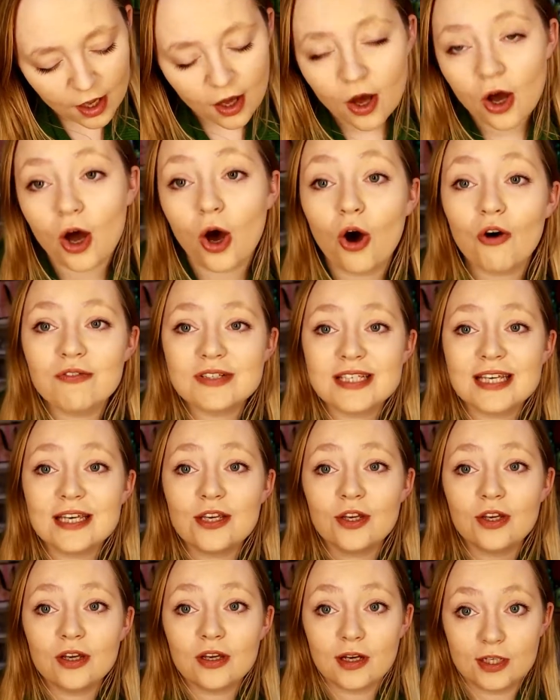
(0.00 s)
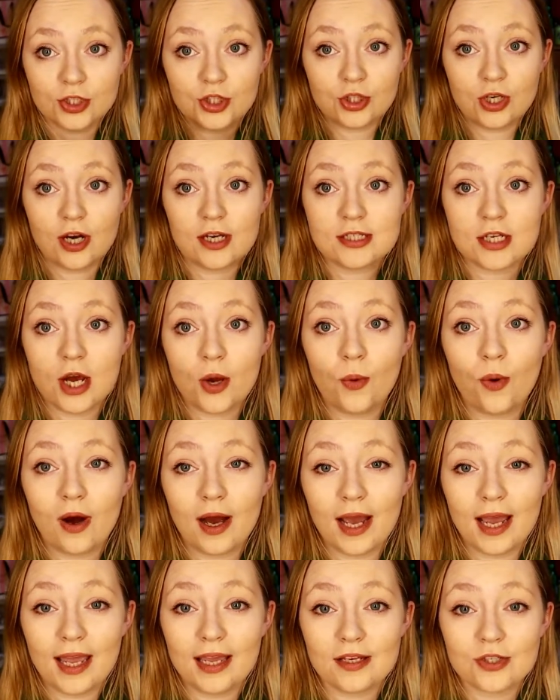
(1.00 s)
Obviously, as you guys know,
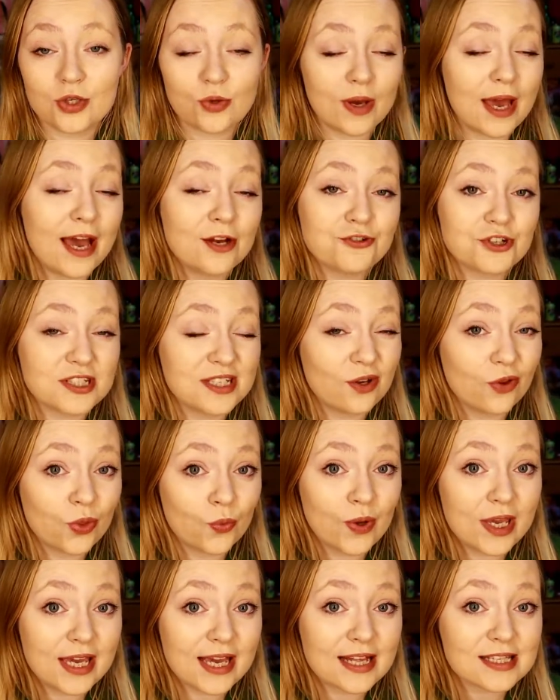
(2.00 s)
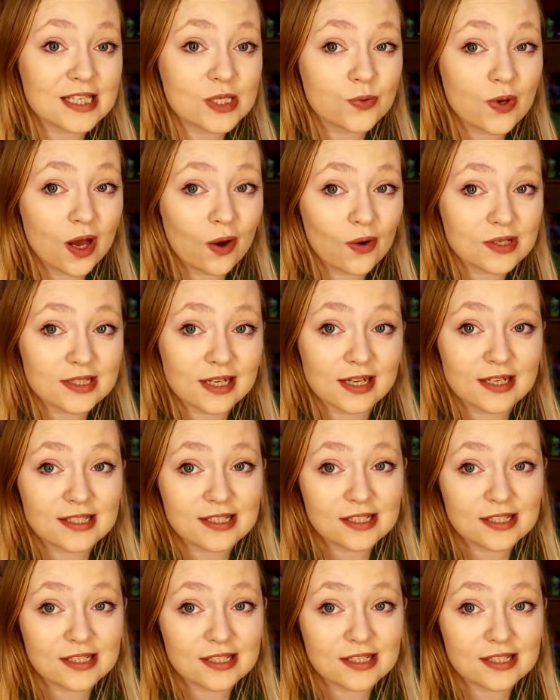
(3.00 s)
I do hairdressing on the weekends as well as like a